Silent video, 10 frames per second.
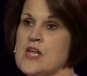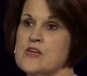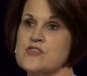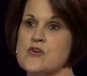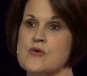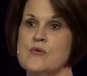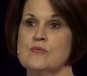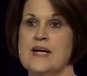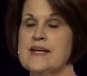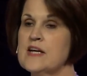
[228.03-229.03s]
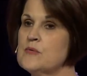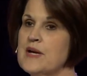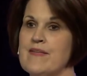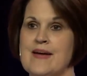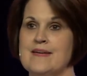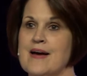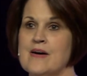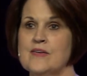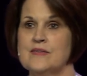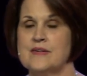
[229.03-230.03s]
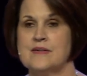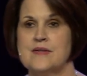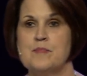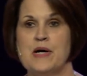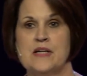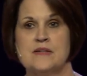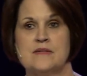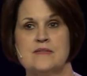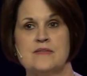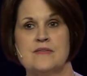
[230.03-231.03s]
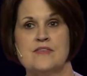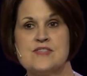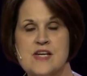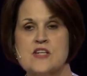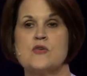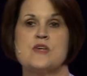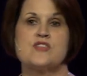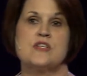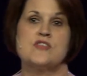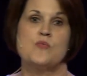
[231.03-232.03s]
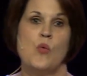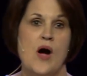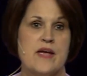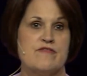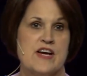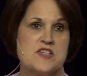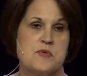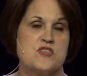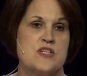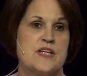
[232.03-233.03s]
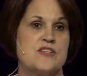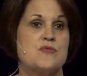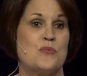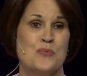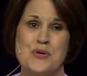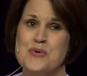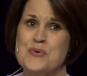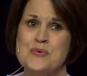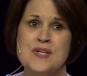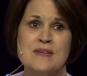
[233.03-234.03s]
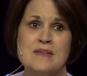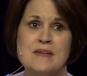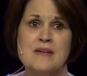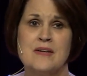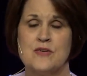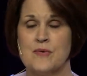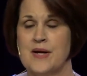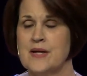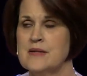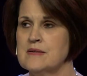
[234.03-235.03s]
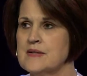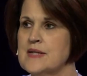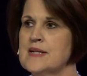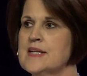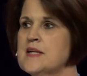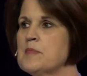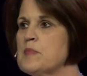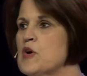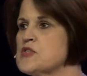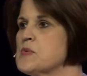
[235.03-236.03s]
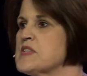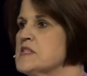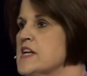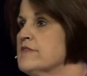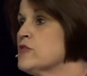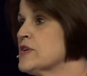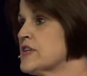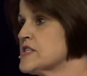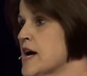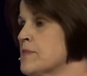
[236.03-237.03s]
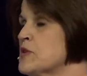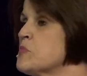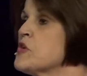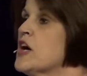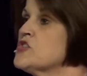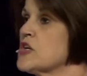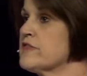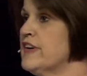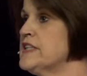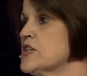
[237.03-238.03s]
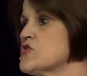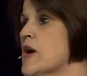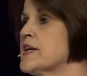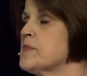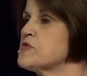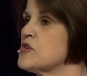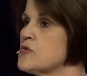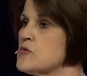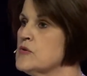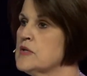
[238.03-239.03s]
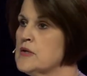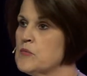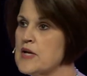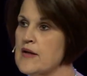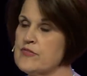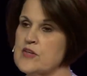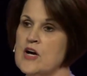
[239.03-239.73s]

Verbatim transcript: so I can't go into that now, but the second question is why a fax machine? That's rude, and you're right. My boss was in Denver at the time, and the project funding dried up, so we got the